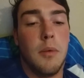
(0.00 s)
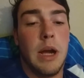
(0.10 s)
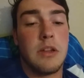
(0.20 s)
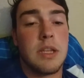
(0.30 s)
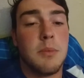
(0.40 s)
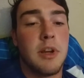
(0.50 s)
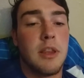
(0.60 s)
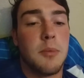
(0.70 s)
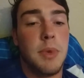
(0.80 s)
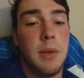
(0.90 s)
While someone
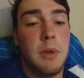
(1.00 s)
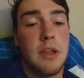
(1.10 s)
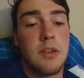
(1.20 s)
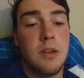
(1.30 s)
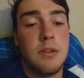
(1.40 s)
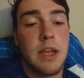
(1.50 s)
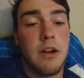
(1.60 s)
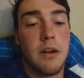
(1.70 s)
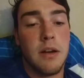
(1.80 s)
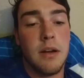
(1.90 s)
on the PBS
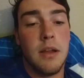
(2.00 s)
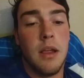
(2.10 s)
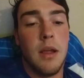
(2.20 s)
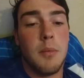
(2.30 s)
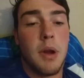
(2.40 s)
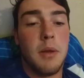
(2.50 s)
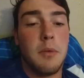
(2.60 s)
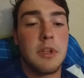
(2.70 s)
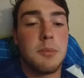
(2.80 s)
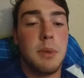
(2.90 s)
NewsHour probably
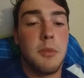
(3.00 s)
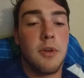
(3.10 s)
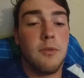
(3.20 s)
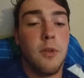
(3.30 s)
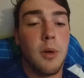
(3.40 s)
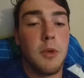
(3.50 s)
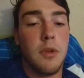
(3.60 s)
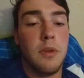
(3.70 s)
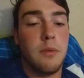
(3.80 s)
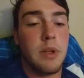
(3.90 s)
wants to be more
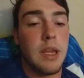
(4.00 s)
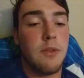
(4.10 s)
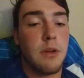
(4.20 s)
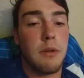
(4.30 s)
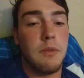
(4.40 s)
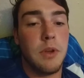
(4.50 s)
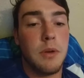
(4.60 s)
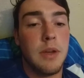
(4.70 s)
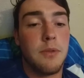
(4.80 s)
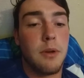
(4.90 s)
formal when giving a
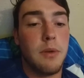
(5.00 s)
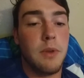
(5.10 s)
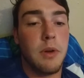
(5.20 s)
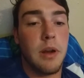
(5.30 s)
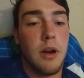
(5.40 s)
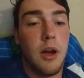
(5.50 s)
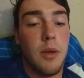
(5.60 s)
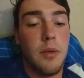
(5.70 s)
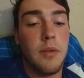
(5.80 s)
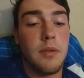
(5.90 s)
review, if a review at all.